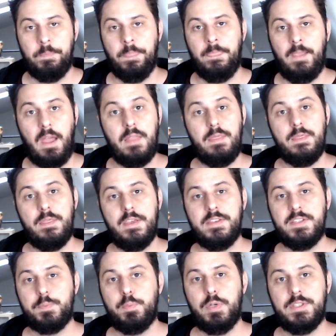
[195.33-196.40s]
And
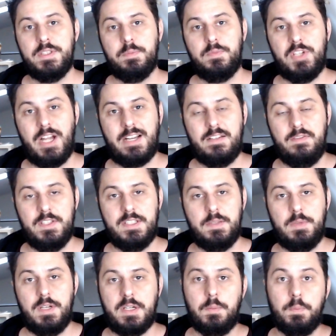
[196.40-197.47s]
this puts objectivism
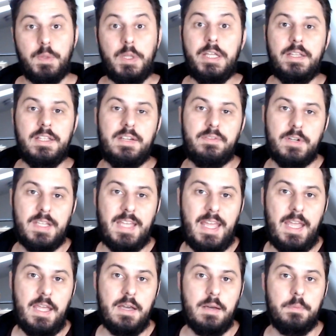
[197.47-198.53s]
in a completely different
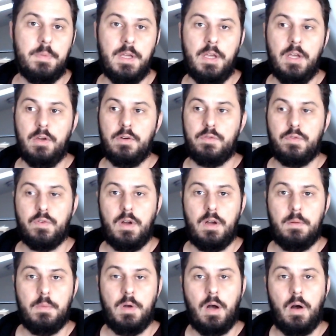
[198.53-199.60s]
camp
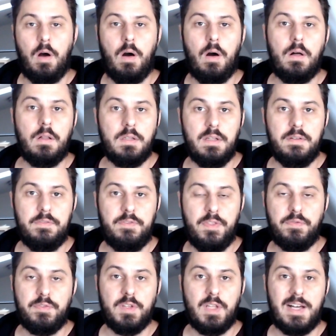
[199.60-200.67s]
from all of the
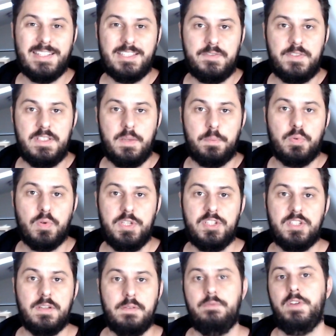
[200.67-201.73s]
philosophies that preach
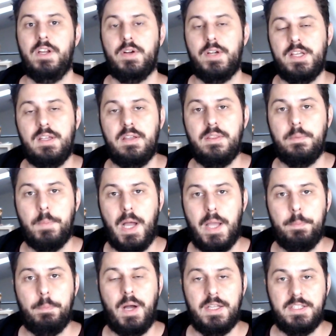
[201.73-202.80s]
some variant of the
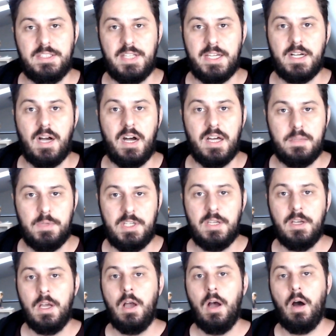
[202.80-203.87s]
mind-body dichotomy.
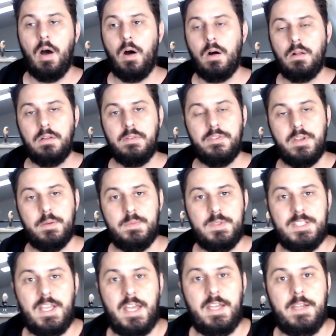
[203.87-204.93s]
All of them
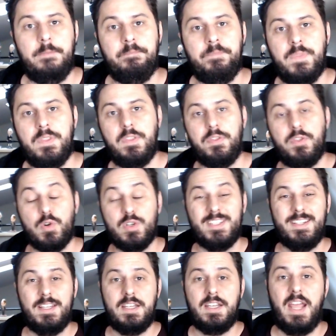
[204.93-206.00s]
say that there's
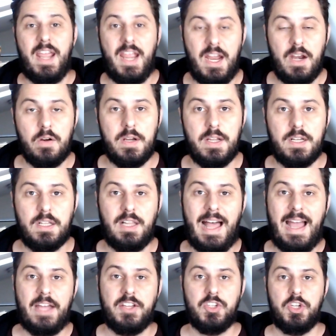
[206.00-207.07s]
an inherent
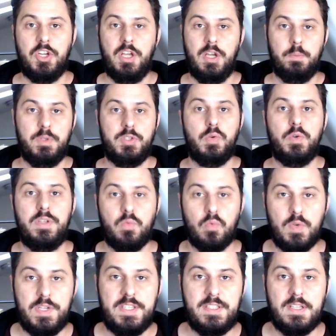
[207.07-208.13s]
clash between
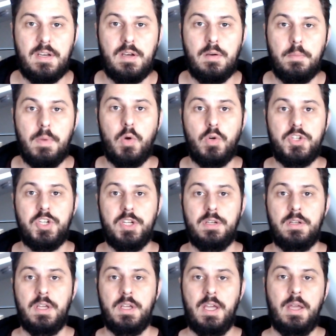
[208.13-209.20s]
reason and emotion,
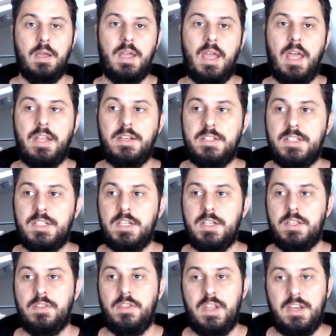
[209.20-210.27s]
and
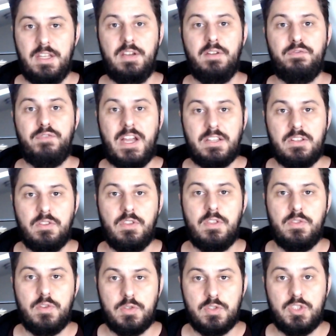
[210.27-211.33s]
that in effect that
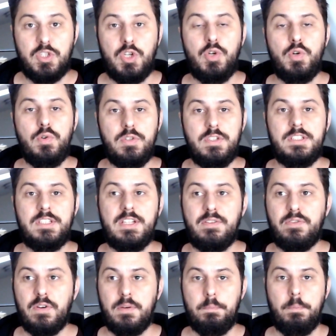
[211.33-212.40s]
they're two
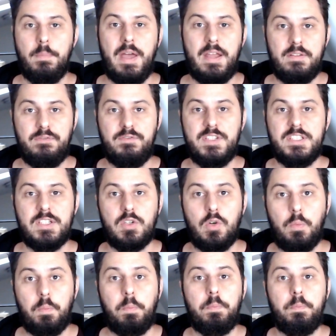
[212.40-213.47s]
different
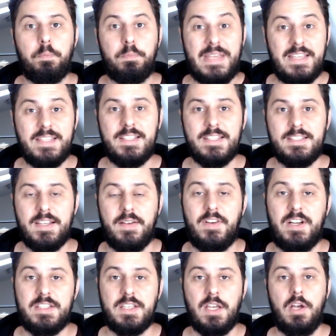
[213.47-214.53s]
metaphysical pieces of
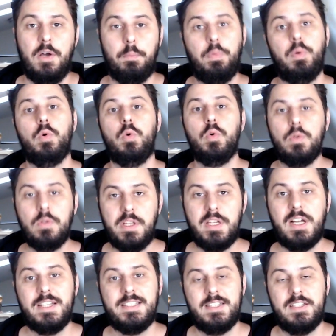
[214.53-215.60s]
us pulling
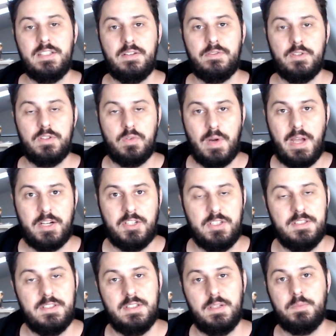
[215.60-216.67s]
us in different
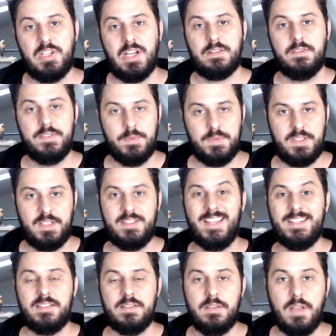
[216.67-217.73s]
directions. And objectivism says
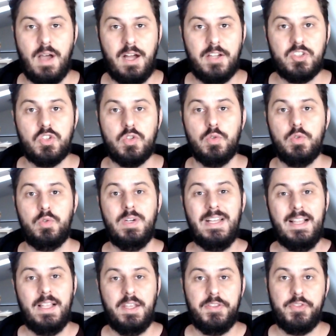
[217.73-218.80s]
that's not true.
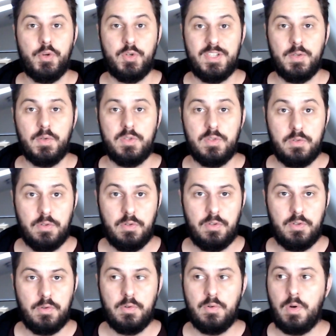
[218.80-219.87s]

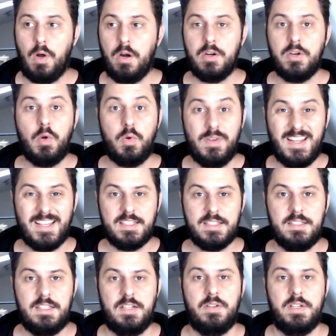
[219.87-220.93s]
There are no
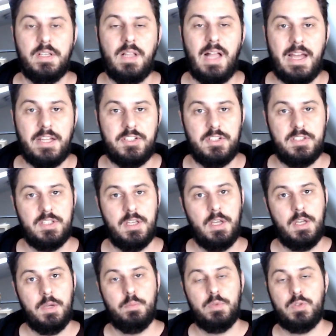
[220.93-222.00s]
necessary clashes
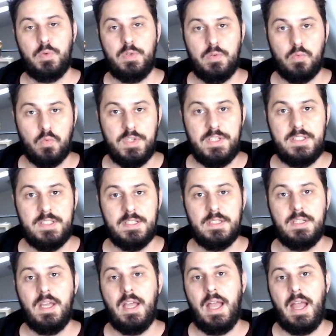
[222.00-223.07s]
between reason
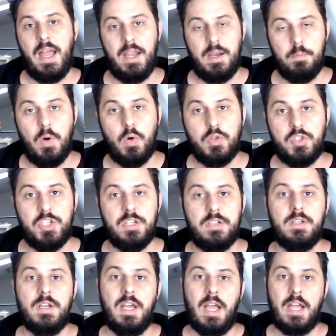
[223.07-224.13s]
and emotion.
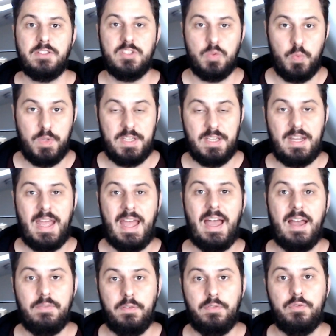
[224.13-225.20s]
And so we can
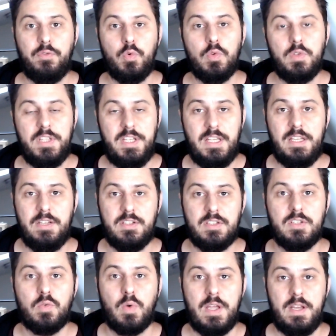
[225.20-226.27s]
have a fully
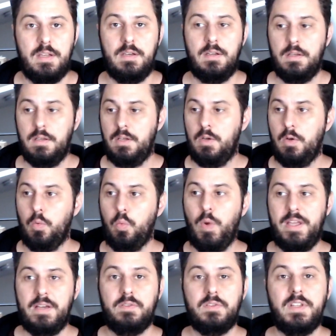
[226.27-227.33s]
integrated
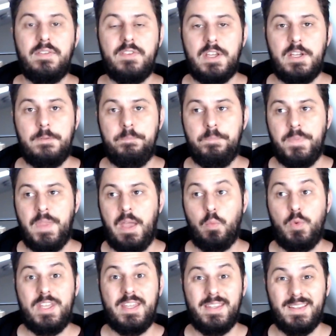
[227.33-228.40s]
way of living.
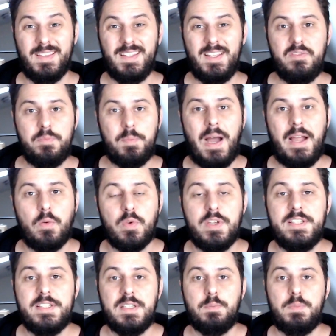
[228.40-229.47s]
We can live by
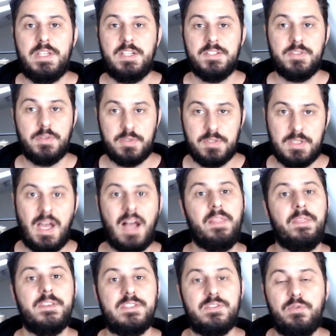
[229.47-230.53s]
reason because there's not
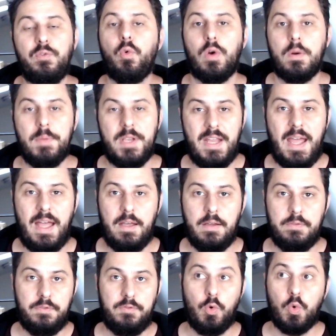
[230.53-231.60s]
this
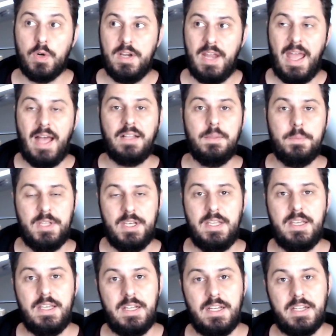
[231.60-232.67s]
foreign element
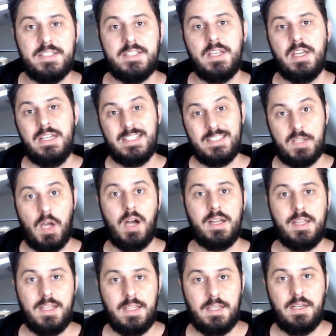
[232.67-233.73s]
in us
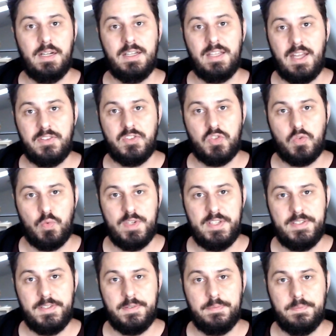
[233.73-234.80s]
tugging against
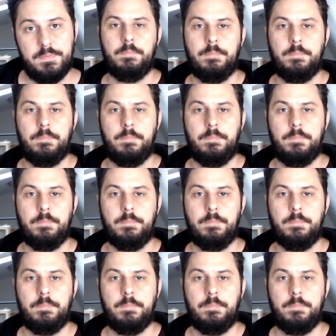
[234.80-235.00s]
reason.